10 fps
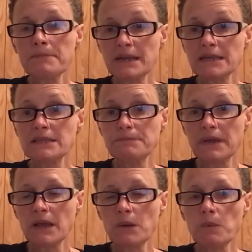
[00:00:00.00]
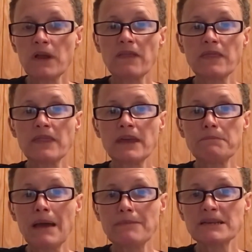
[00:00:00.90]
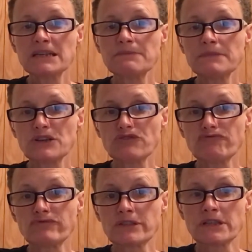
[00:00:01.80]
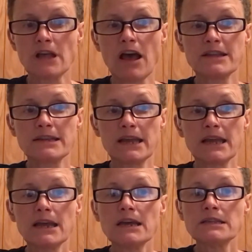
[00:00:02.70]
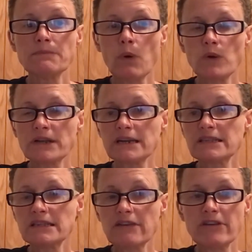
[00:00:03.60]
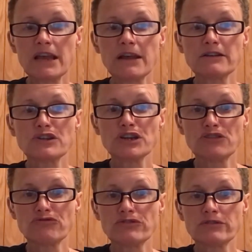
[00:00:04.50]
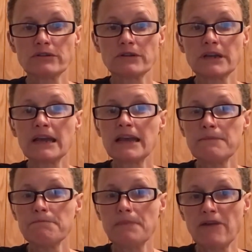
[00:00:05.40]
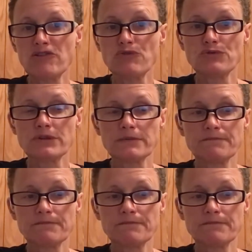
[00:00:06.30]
Please be with the Baptist Mission Society supporting Syrian children in Beirut.